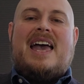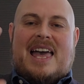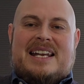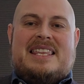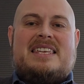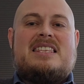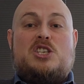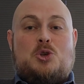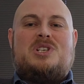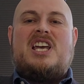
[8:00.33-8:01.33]
anything that
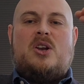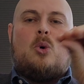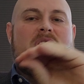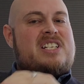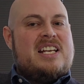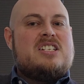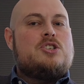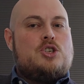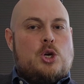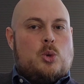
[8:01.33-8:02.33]
you did or
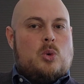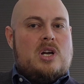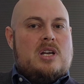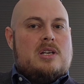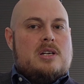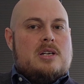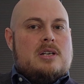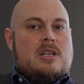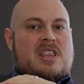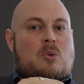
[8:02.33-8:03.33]
didn't do
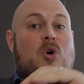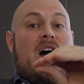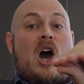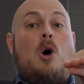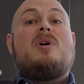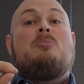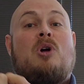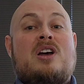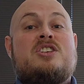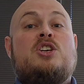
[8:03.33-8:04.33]
that will help a
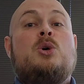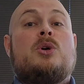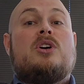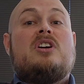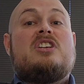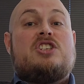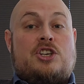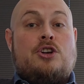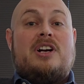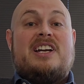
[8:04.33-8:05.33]
prosecutor
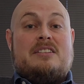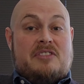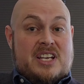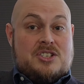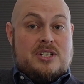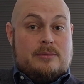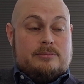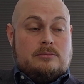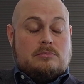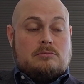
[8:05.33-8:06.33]
secure a conviction
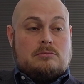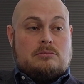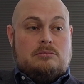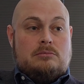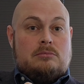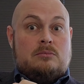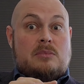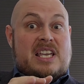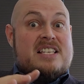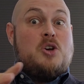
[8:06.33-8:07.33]

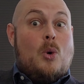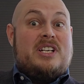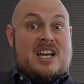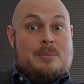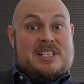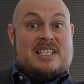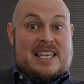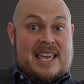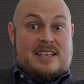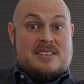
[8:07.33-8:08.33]
is going to come into the
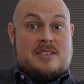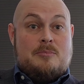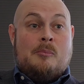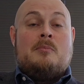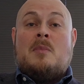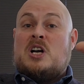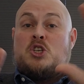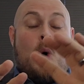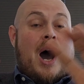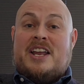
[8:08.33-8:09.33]
case.
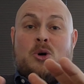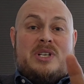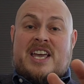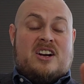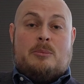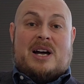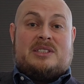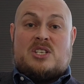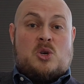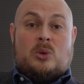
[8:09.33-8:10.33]
So I don't care about
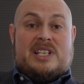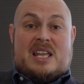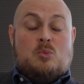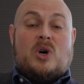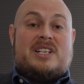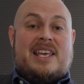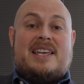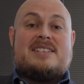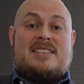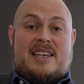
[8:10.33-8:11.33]
this whole name one
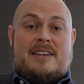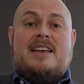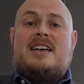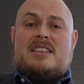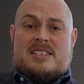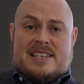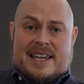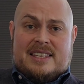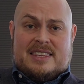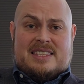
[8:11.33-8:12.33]
case thing. The
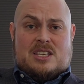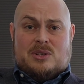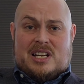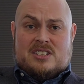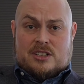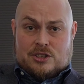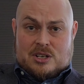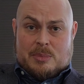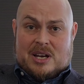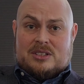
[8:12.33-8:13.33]
second thing that you need to learn
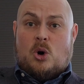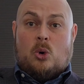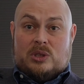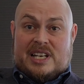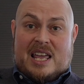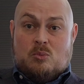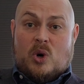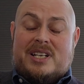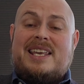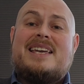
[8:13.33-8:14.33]
about the whole name
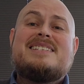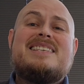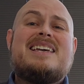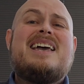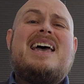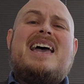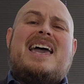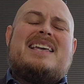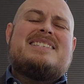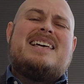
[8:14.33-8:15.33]
one case thing
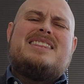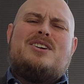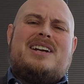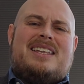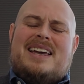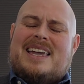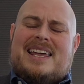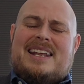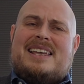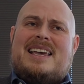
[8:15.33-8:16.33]
is that there,
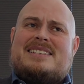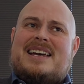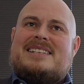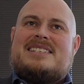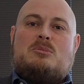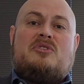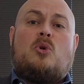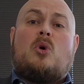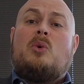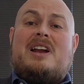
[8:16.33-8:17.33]
again, as I had said
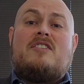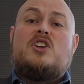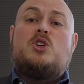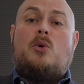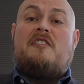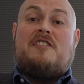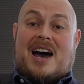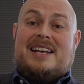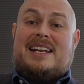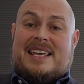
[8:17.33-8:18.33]
before, whenever you
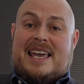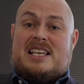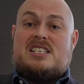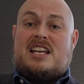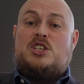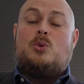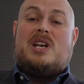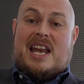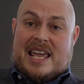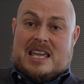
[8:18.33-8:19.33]
find a case and you
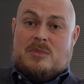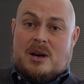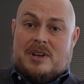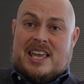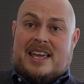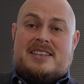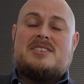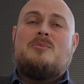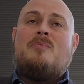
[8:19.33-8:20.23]
name a case,